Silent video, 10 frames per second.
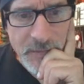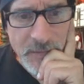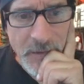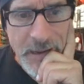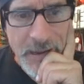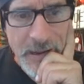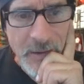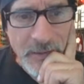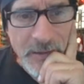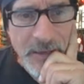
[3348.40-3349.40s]
Wow.
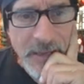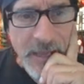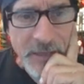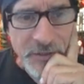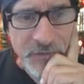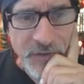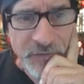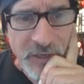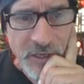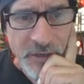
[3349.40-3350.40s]
Handles
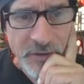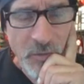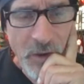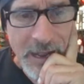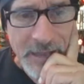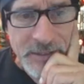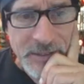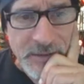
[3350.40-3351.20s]
1,500 watts.